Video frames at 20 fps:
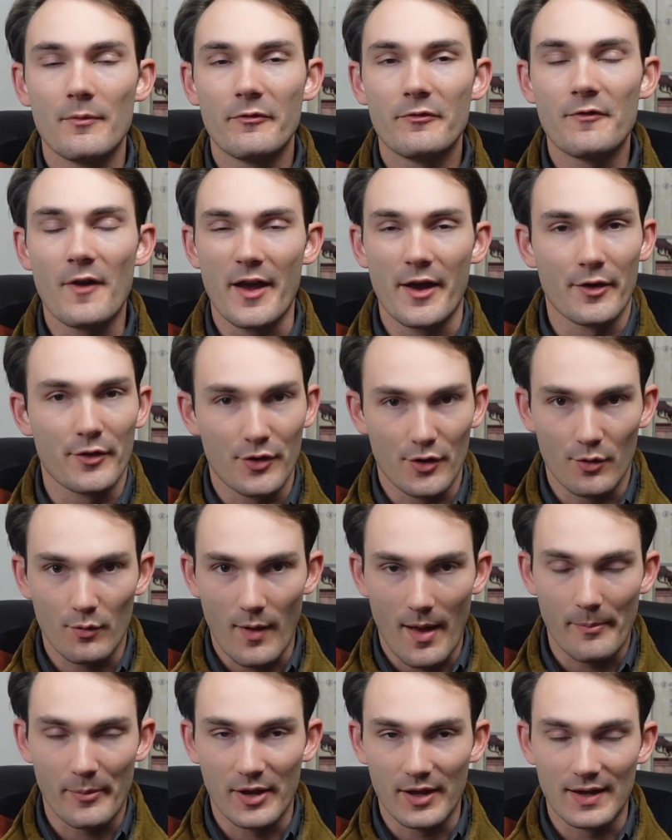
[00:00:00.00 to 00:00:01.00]
fire your
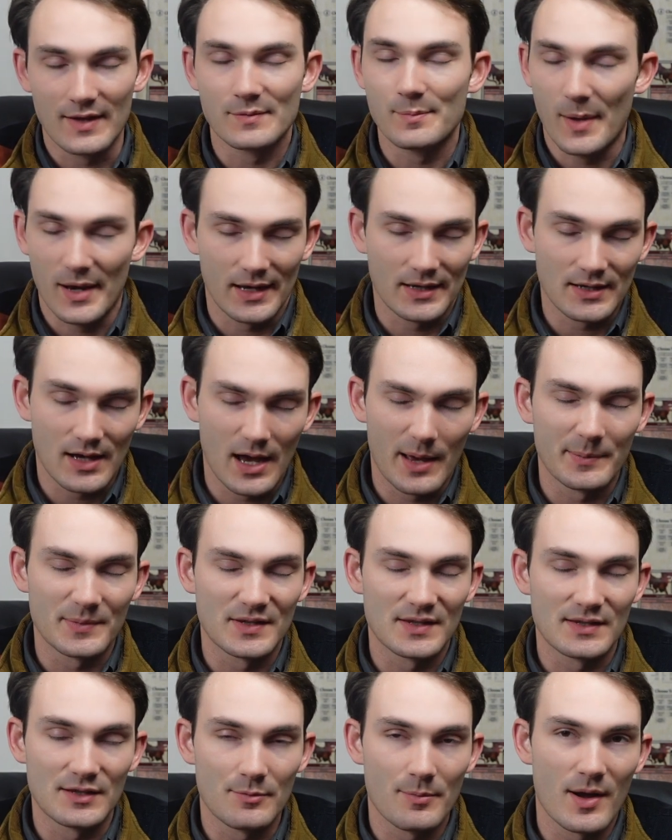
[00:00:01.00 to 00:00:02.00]
weapon as many
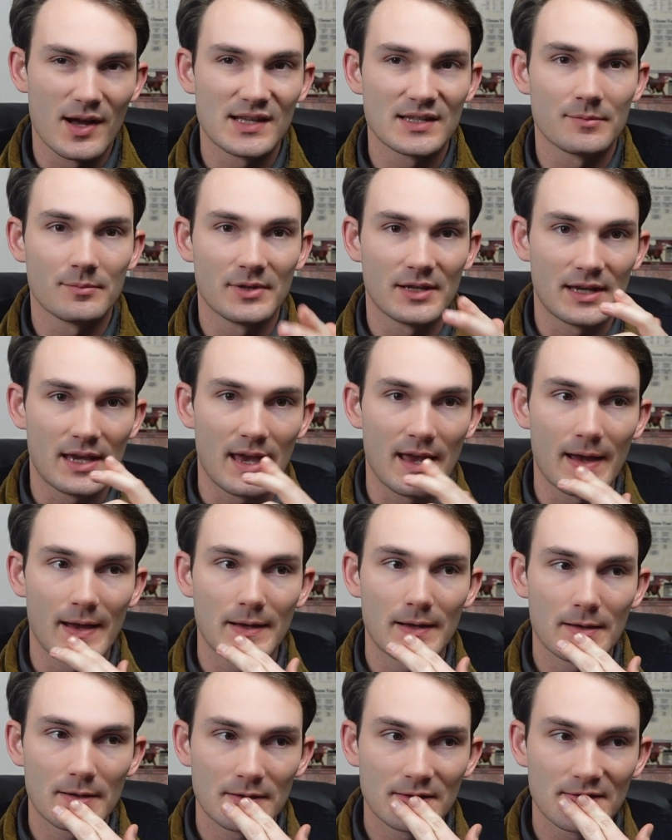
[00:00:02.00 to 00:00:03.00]
times as you possibly can.